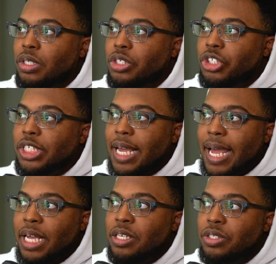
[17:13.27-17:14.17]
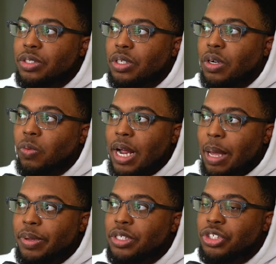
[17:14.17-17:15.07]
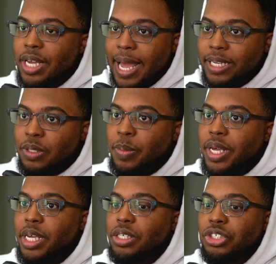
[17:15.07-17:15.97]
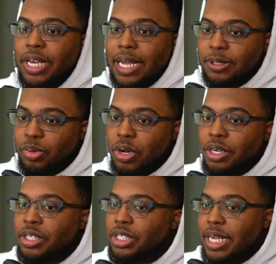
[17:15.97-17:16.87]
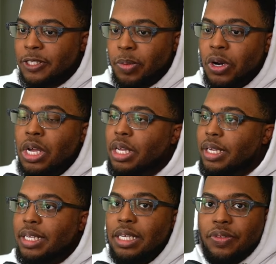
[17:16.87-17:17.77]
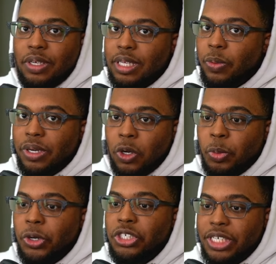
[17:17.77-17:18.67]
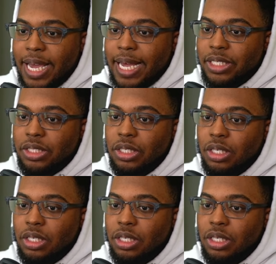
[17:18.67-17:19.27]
She has a Robin, she has a May, she has a Bronya, she has a Spark. Anything that would help her, she has it.